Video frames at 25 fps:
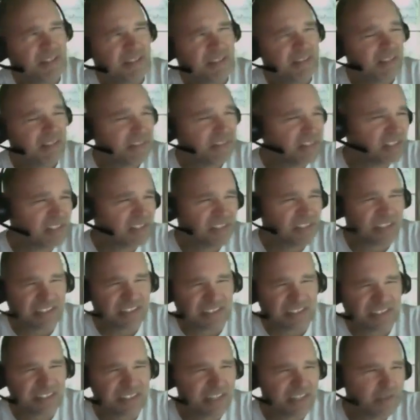and it just
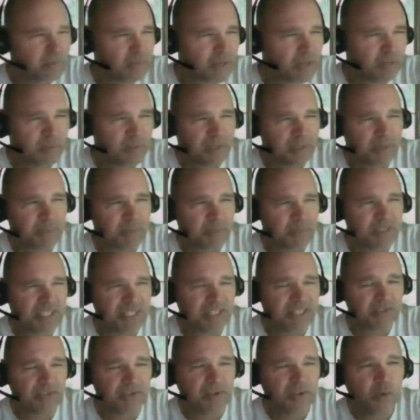doesn't sit right with them, but
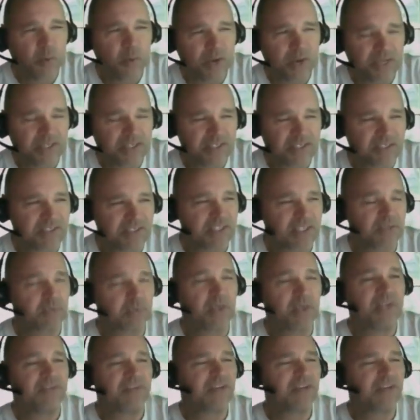they don't know why it doesn't sit right.